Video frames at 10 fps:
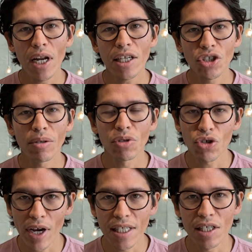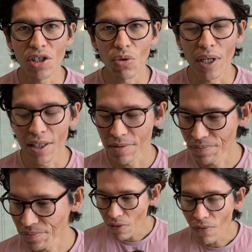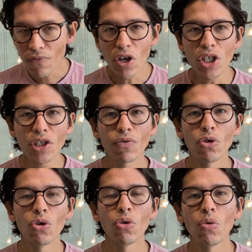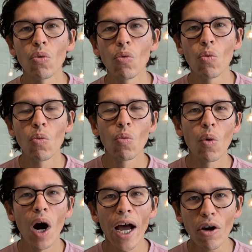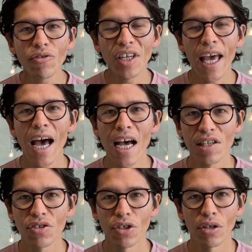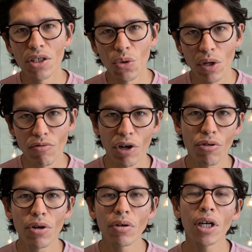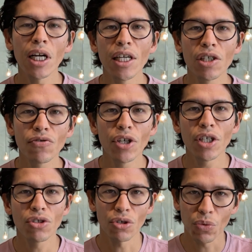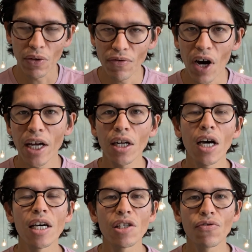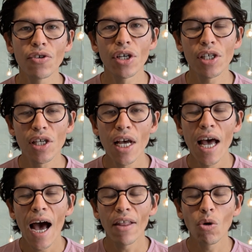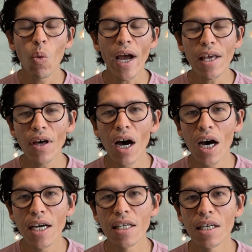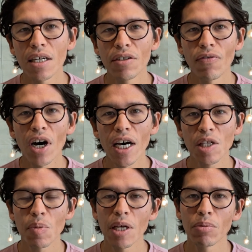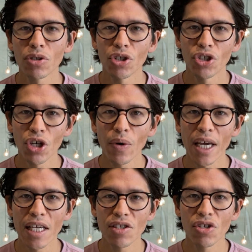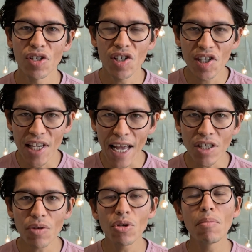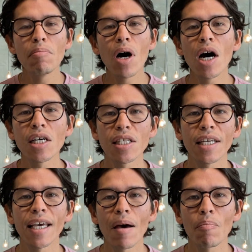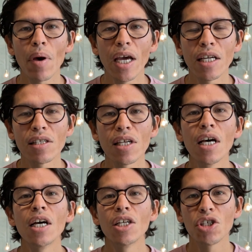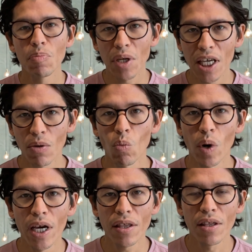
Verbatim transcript: let's jump straight into it. First of all, I often get asked, you know, do we recruit cleaners first or do we find clients first? And the way that I advise people to do it is to set up your marketing campaigns to begin with,